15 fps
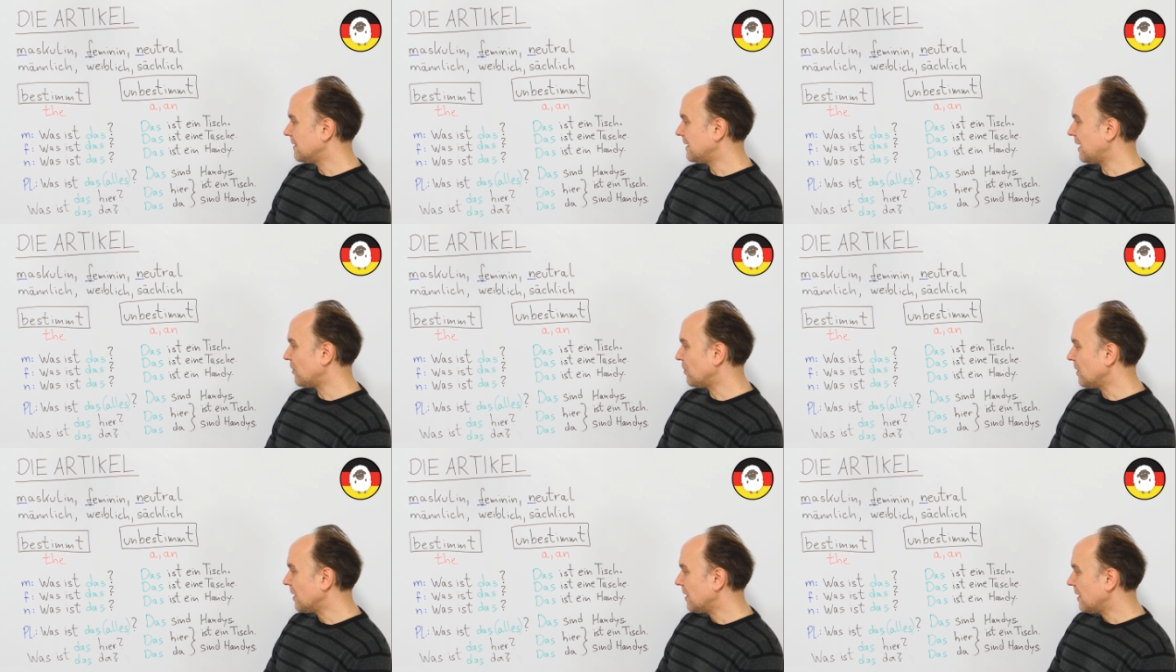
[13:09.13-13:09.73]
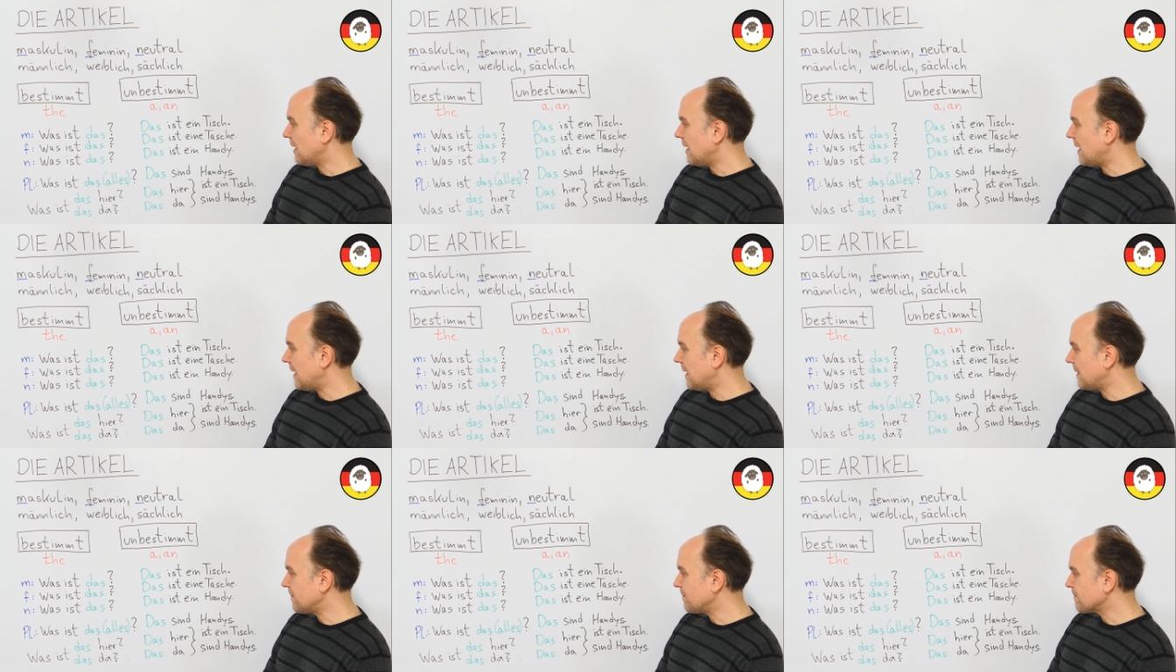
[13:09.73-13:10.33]
Now,
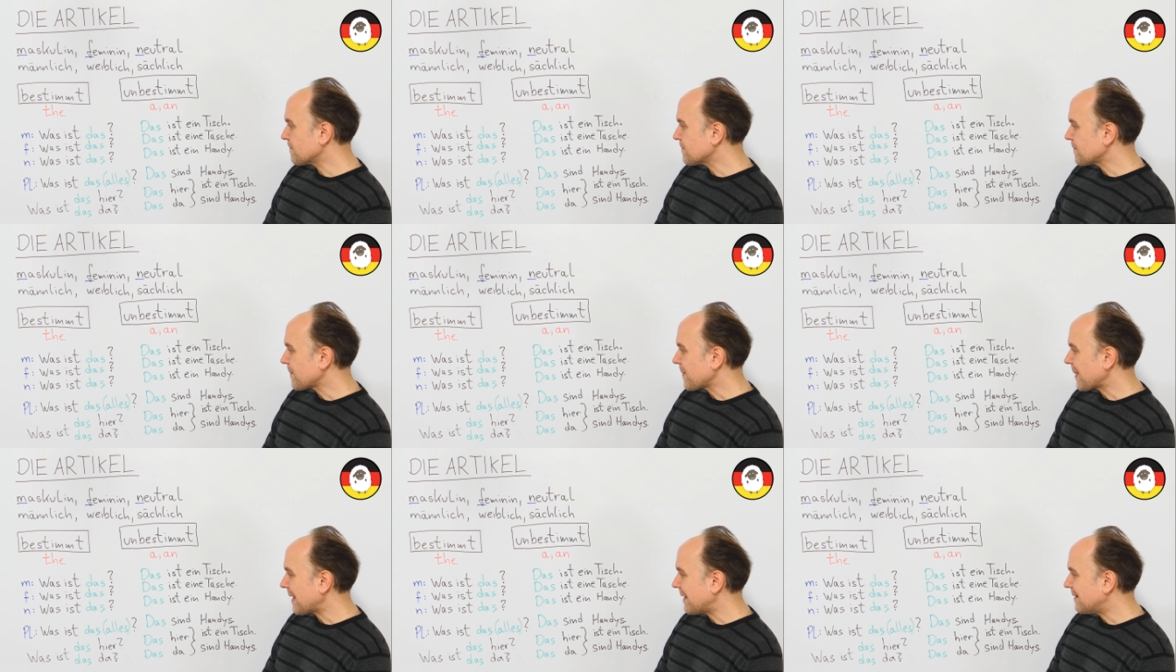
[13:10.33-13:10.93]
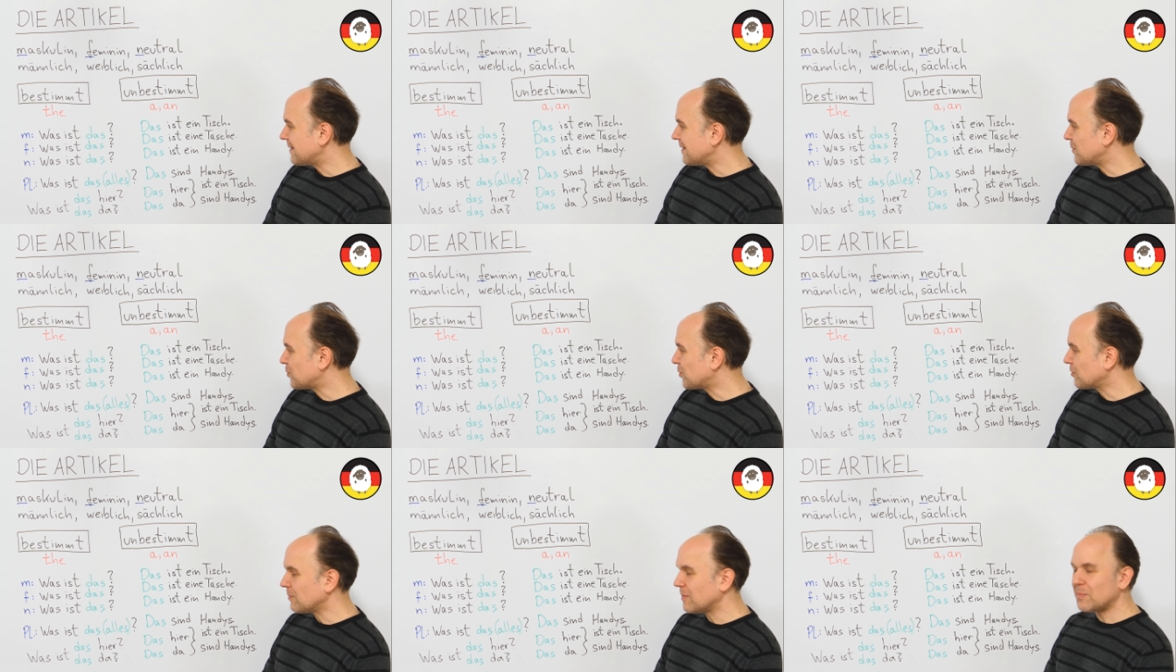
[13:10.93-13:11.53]

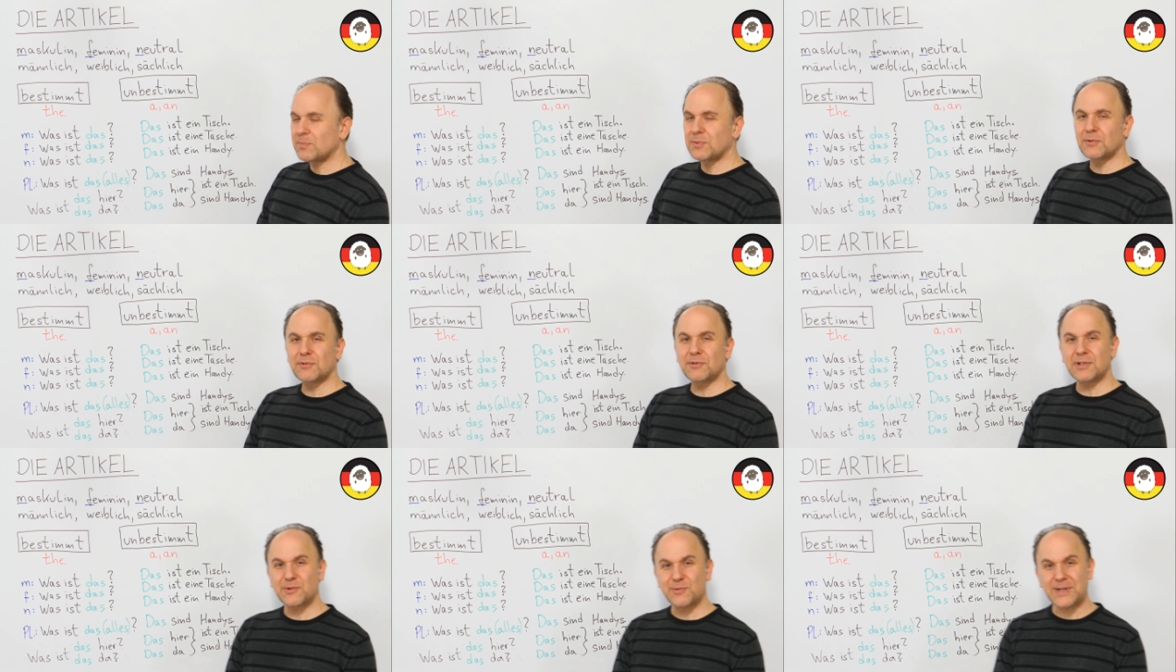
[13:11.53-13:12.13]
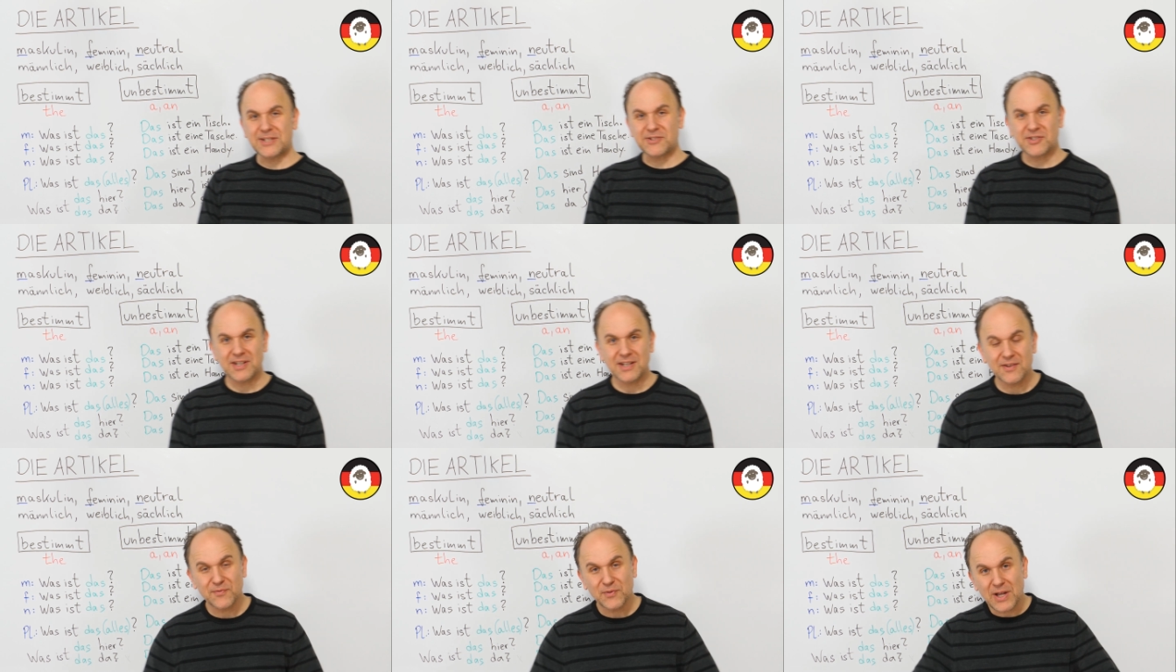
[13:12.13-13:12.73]
the plural
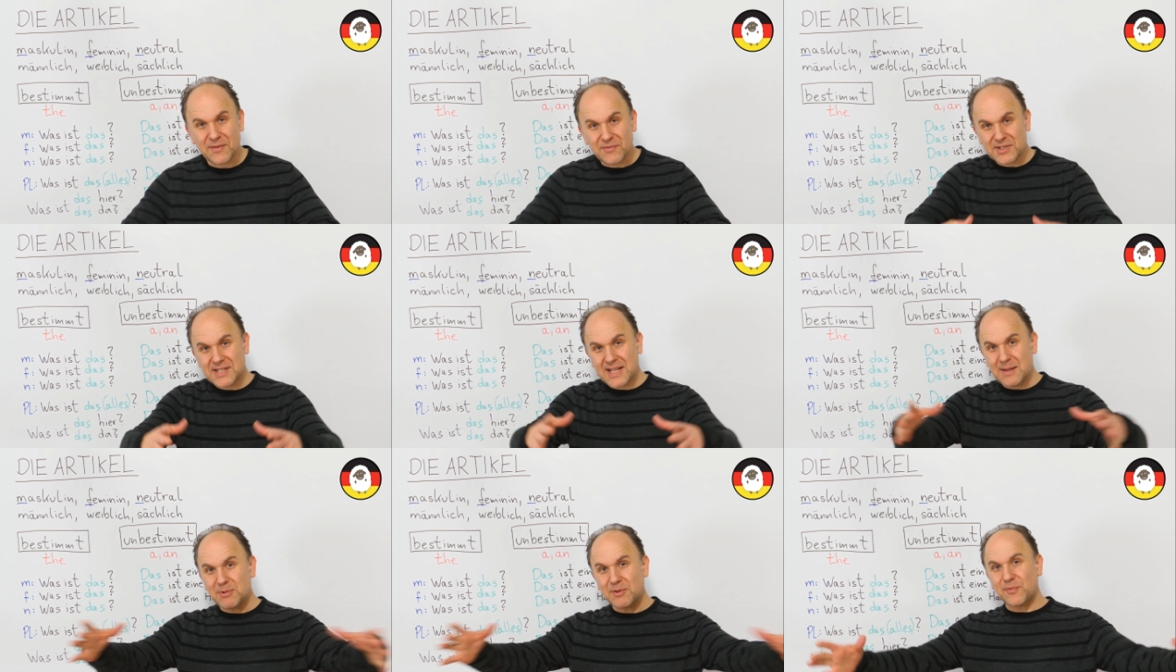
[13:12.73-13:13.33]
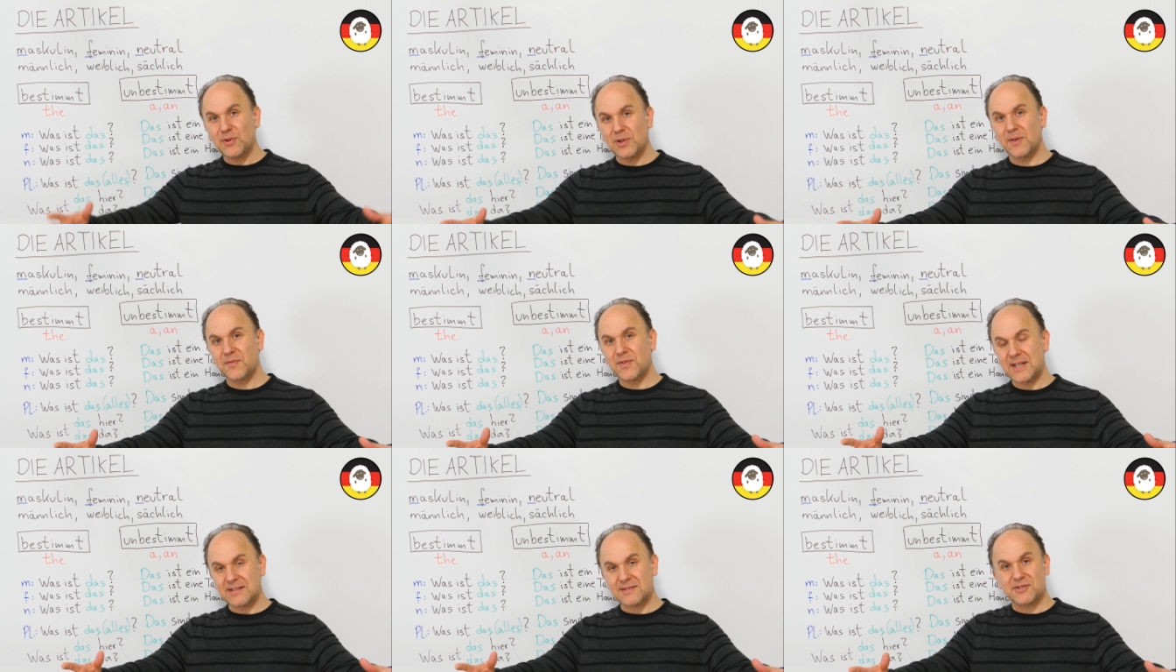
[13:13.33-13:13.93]
question. If you have a table full
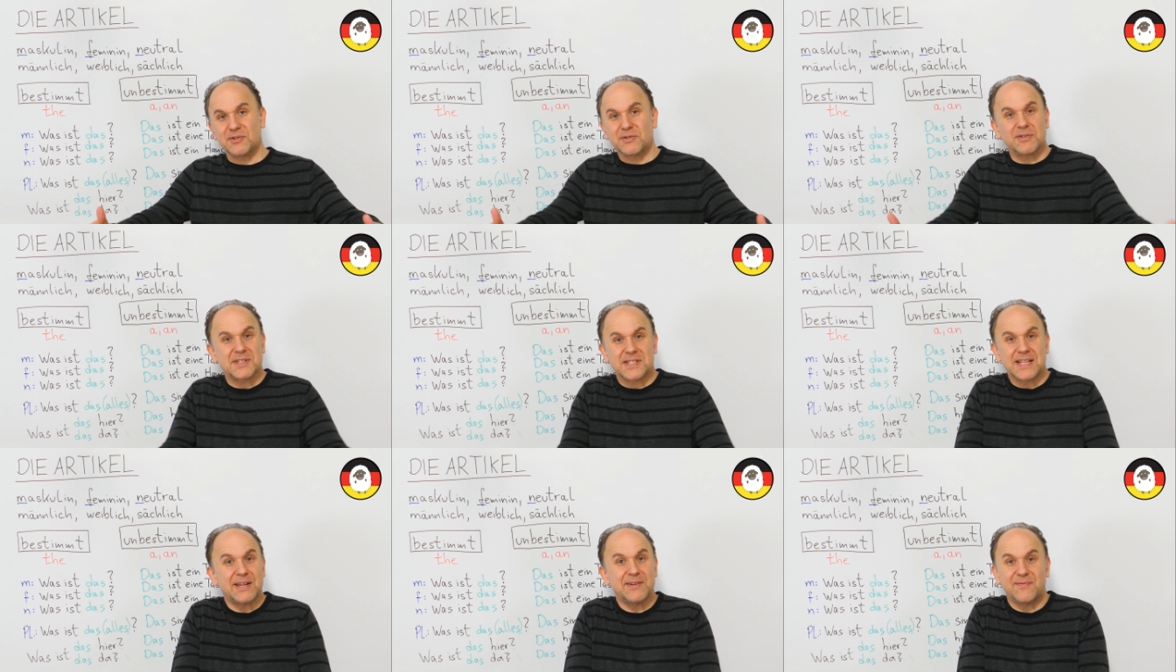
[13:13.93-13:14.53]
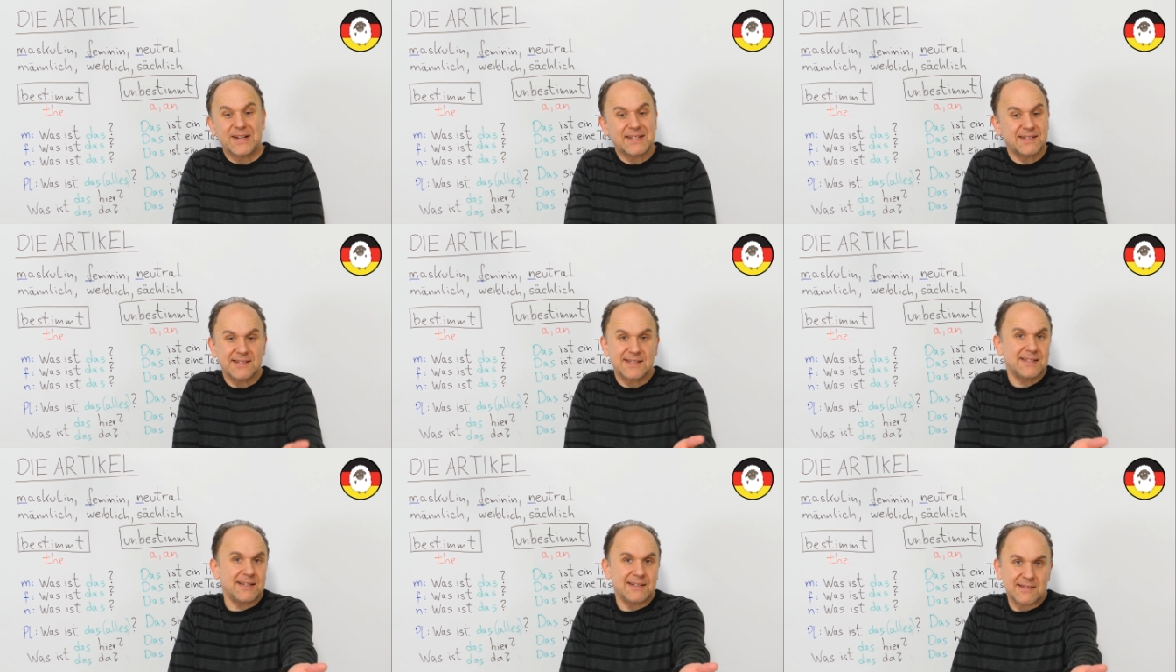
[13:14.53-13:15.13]
of things, you could say, was
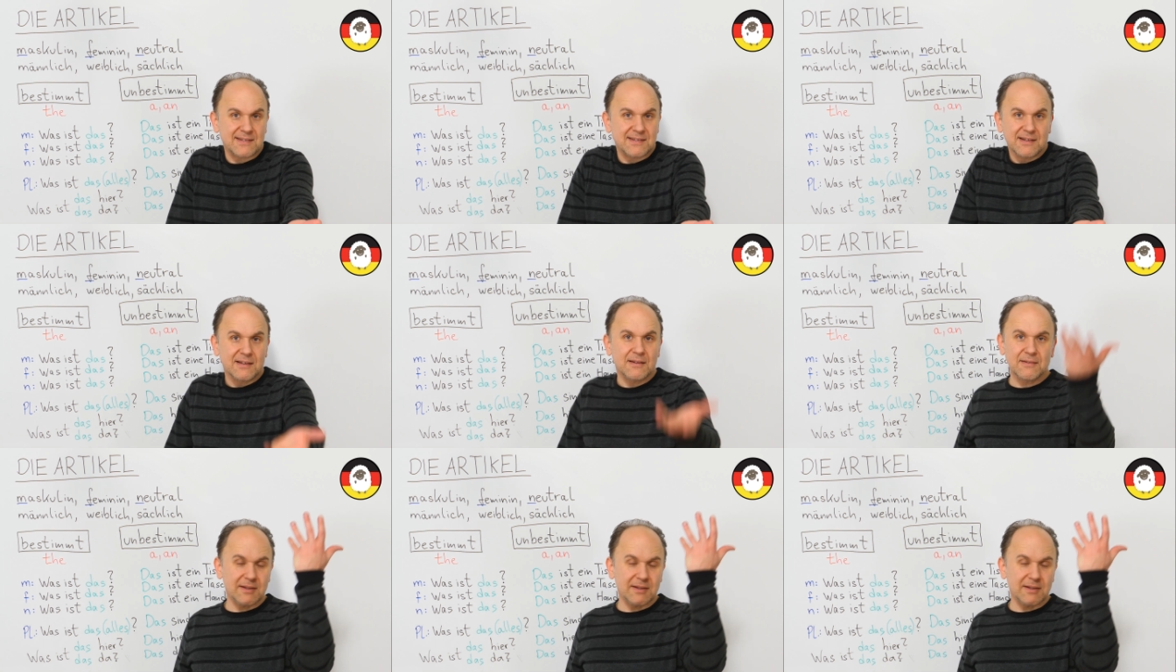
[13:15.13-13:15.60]
ist das?